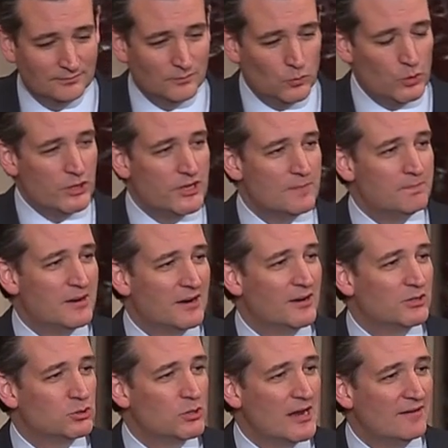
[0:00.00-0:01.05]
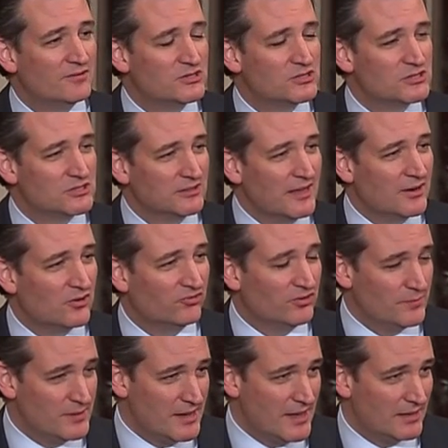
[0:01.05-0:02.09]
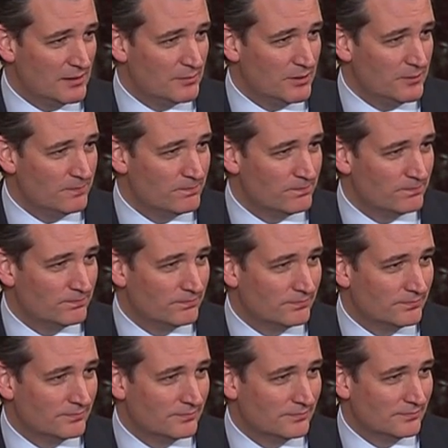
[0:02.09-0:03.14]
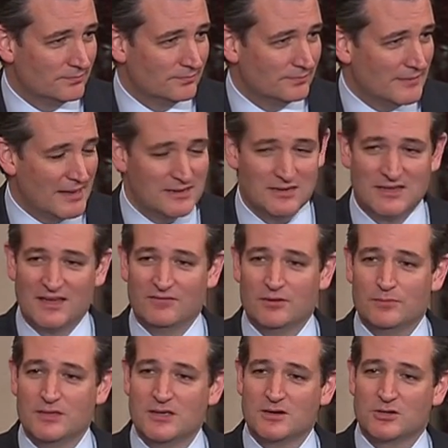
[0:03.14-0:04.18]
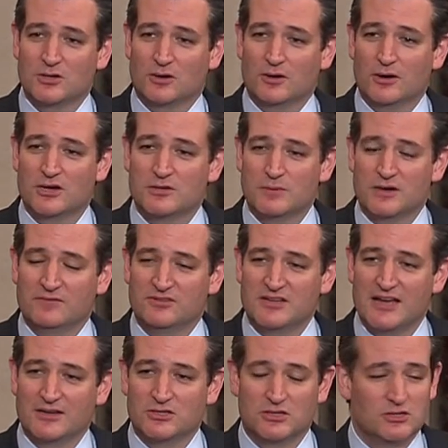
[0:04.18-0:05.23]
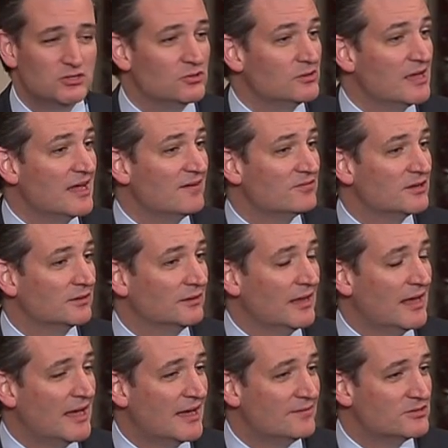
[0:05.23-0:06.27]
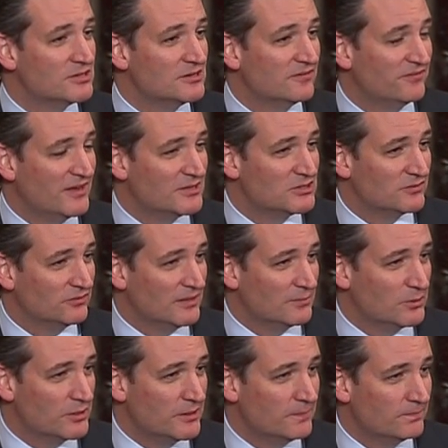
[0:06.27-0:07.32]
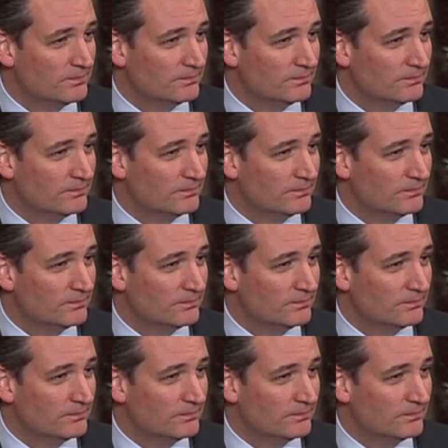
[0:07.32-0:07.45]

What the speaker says: William Barrett Travis's letter from the Alamo, and to give him the encouragement of Texans who gave their lives in defense of liberty.